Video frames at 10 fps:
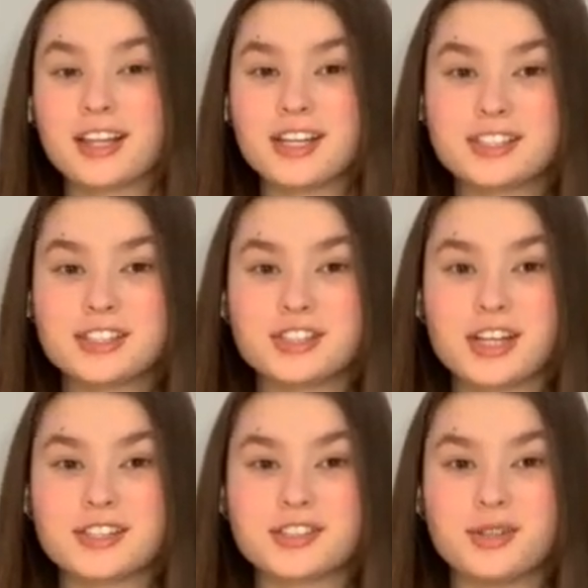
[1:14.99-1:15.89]
Clayton
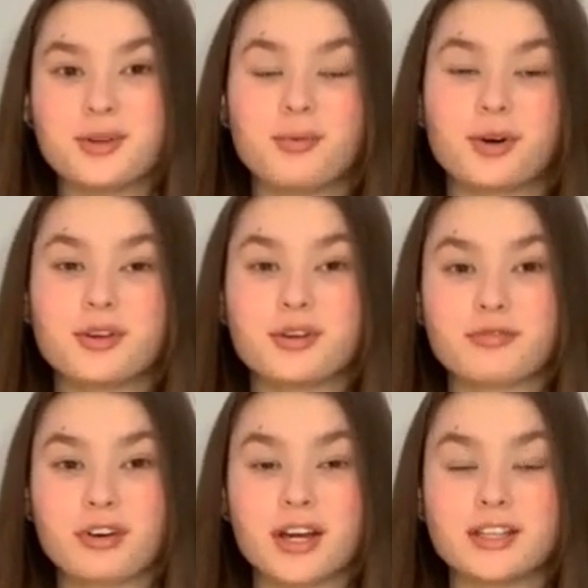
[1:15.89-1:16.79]
JSU where you
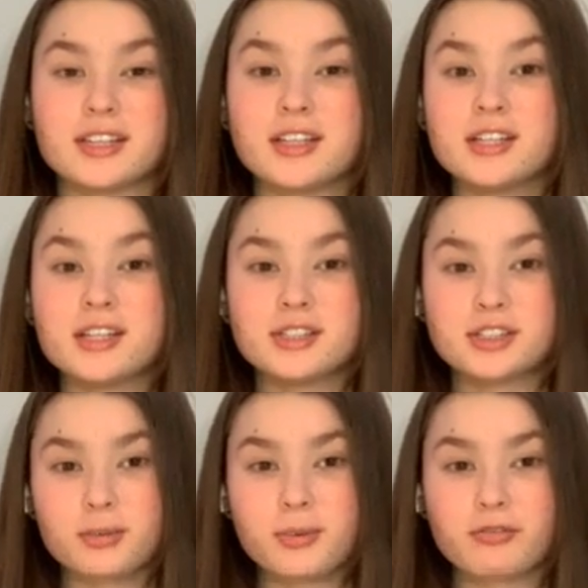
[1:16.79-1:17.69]
can find
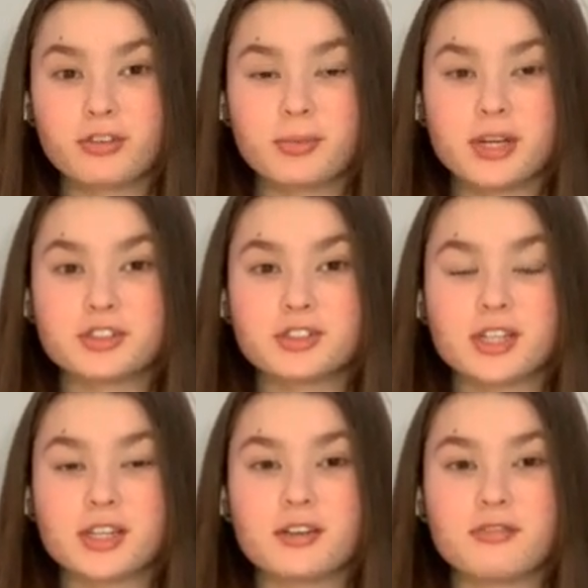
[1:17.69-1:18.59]
Zoom
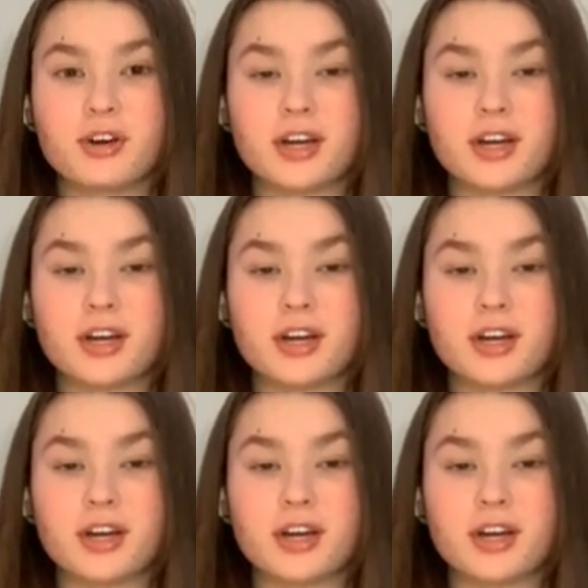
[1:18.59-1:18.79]
information,